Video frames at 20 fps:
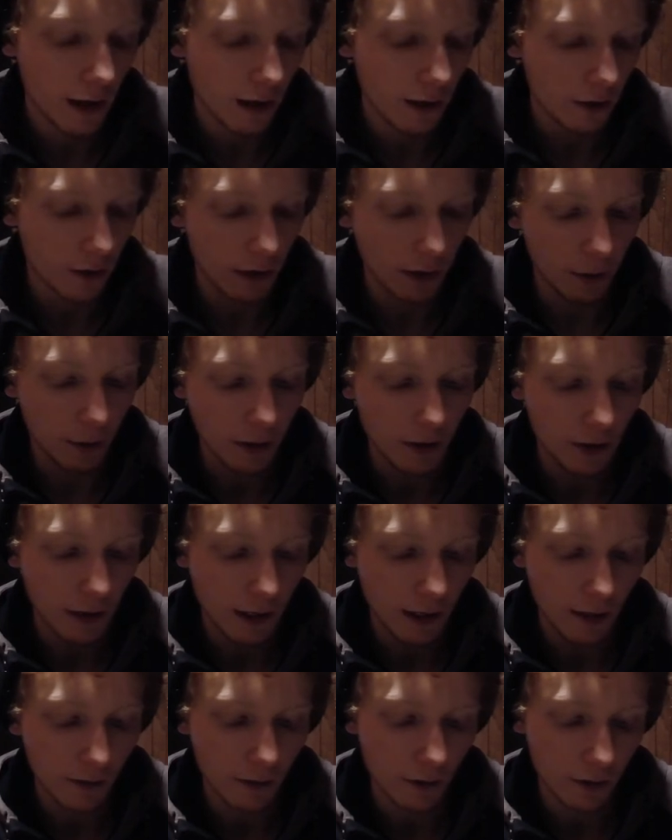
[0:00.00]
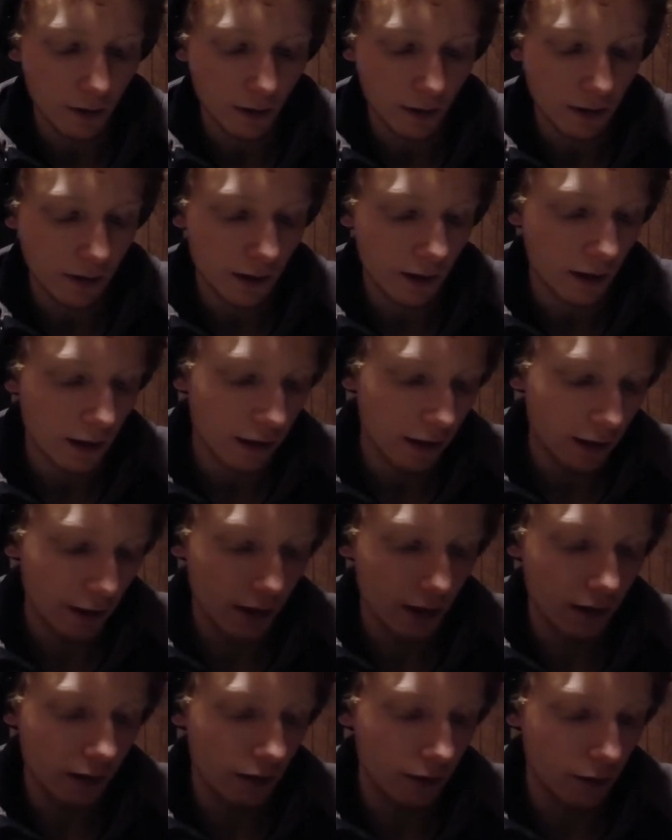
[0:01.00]
so that way you can have it on the
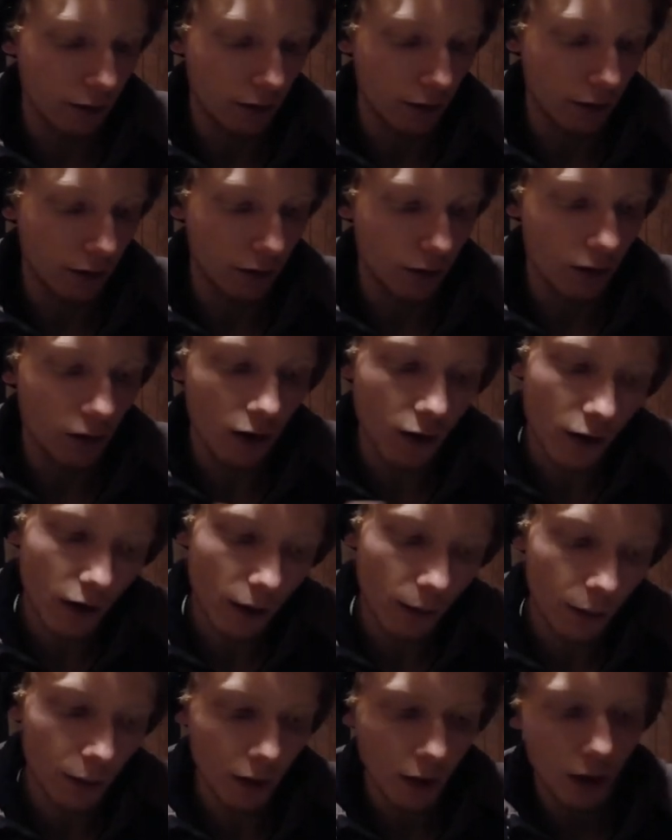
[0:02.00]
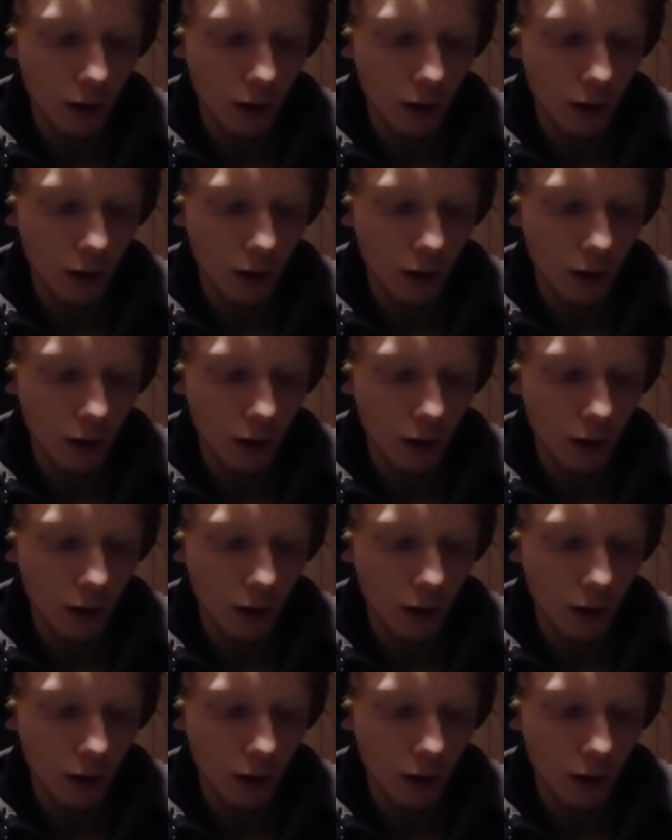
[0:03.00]
side, or on top,